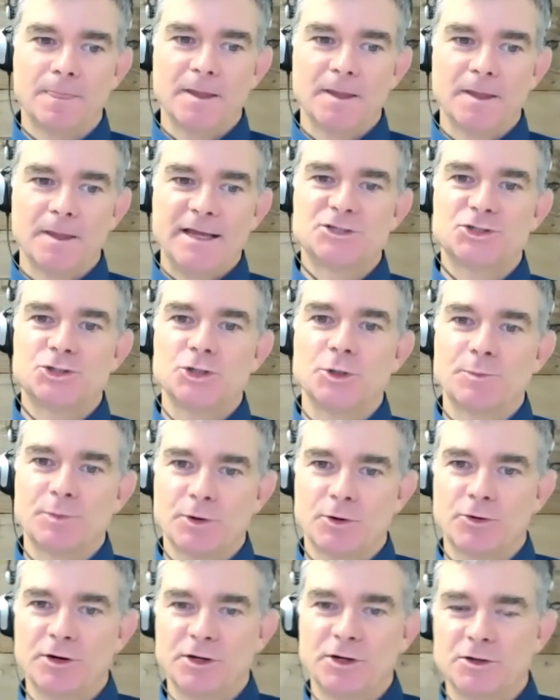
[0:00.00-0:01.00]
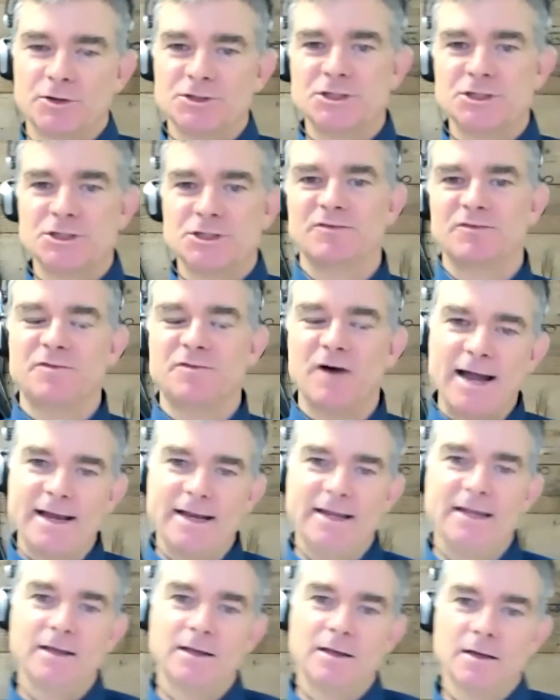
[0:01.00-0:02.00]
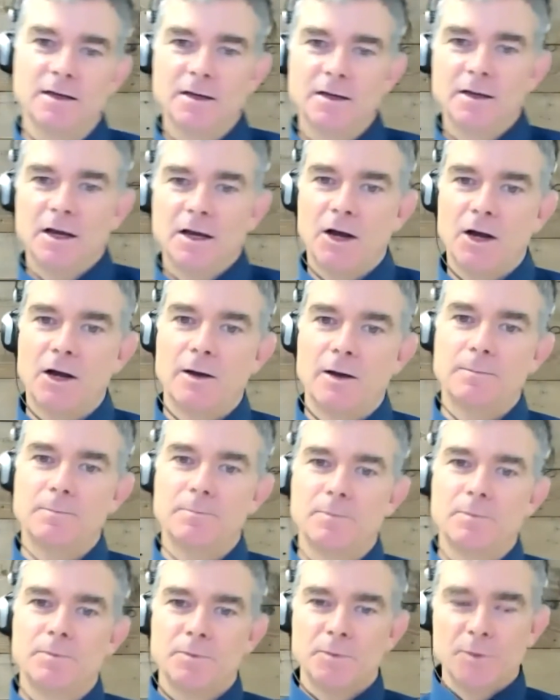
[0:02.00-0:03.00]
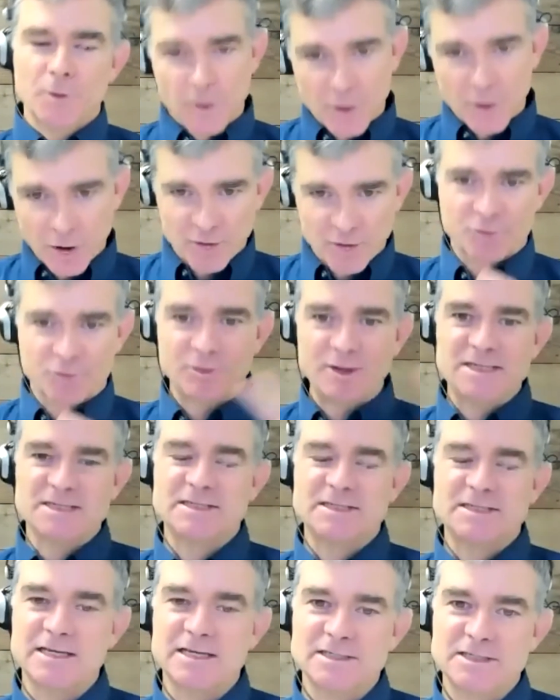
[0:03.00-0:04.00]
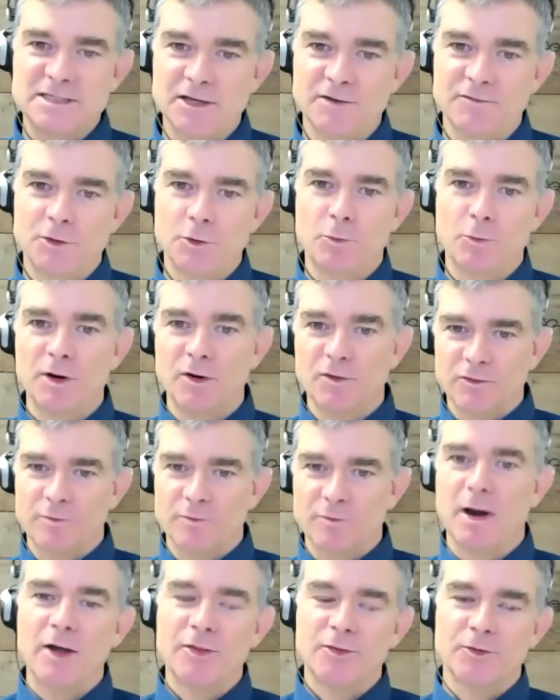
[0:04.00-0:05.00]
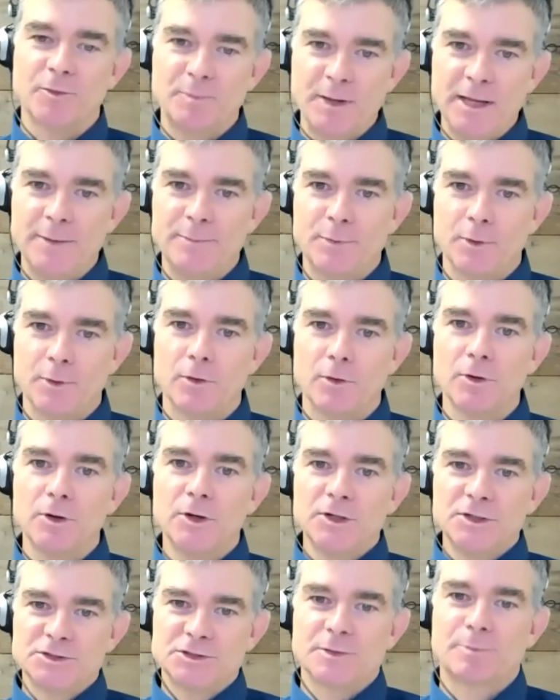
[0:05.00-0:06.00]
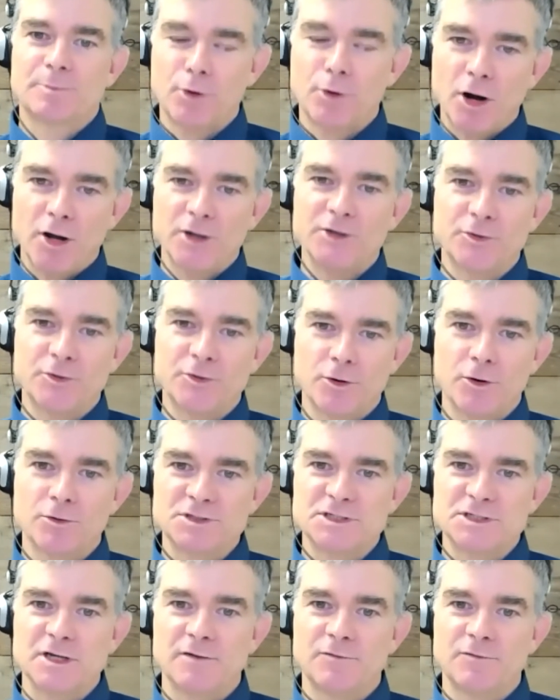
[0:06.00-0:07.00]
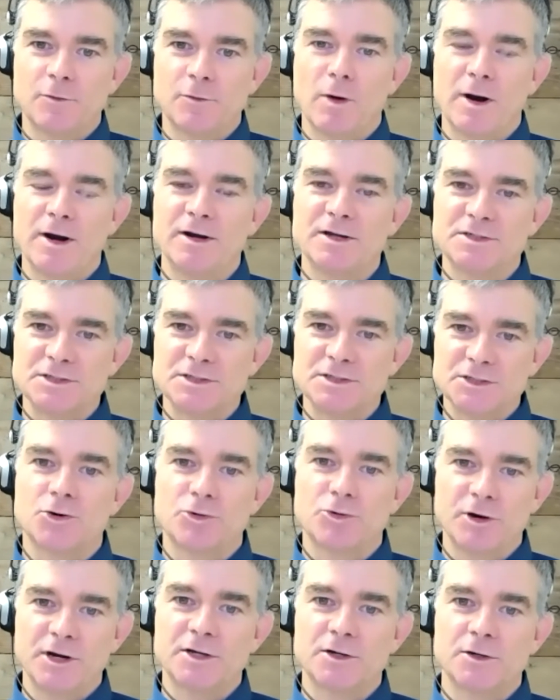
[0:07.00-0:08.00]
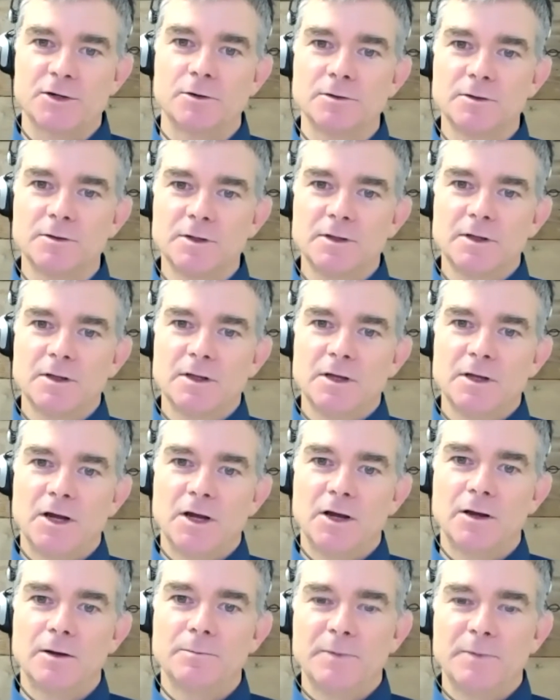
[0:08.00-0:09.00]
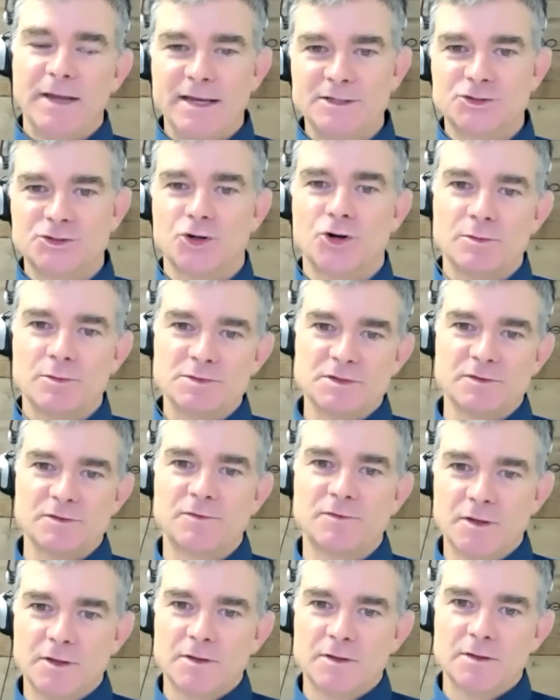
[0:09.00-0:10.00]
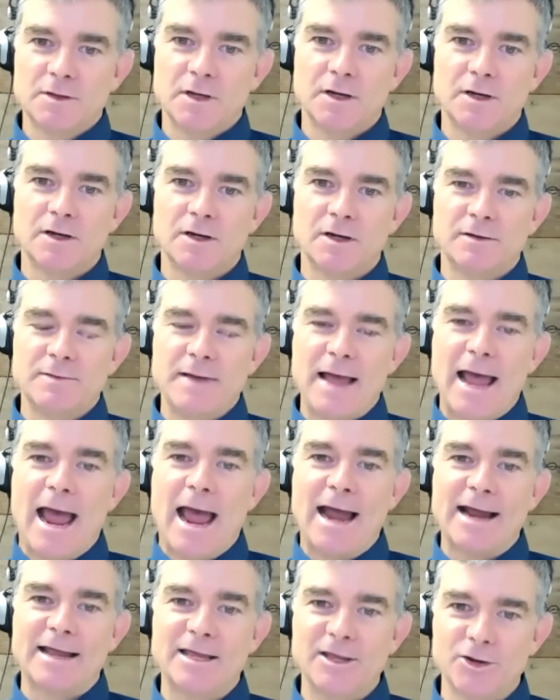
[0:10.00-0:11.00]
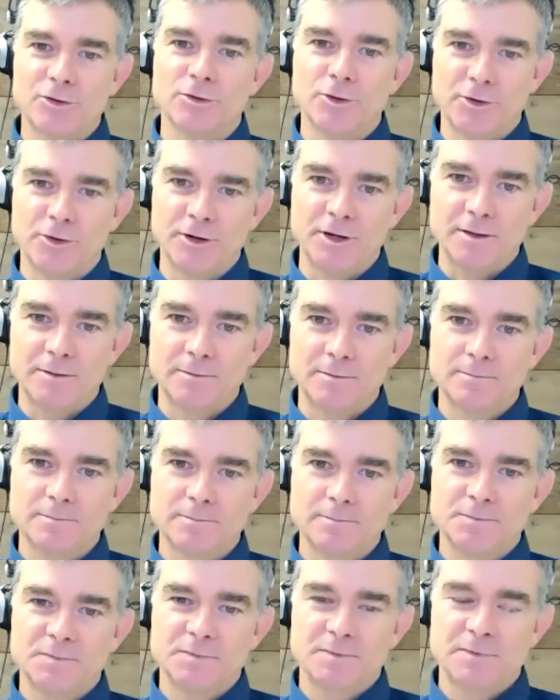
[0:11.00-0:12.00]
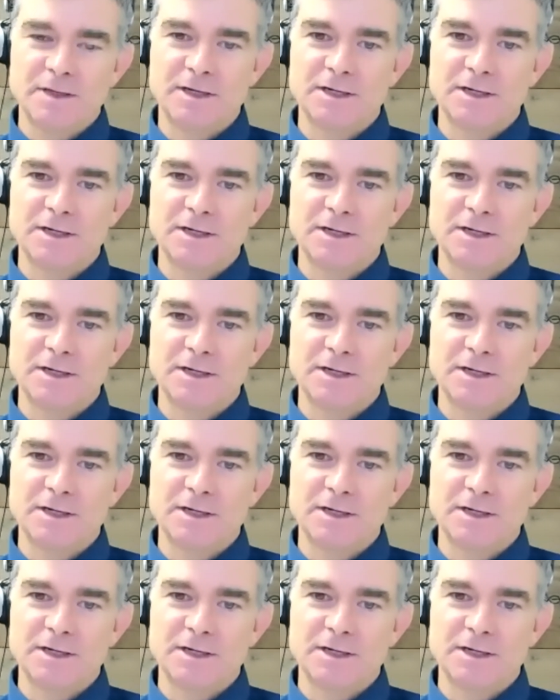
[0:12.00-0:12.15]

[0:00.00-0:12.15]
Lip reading: is super critical. So inviting a 360, if you will, from other people to broaden your own self-awareness is critical in terms of hacking your learning, in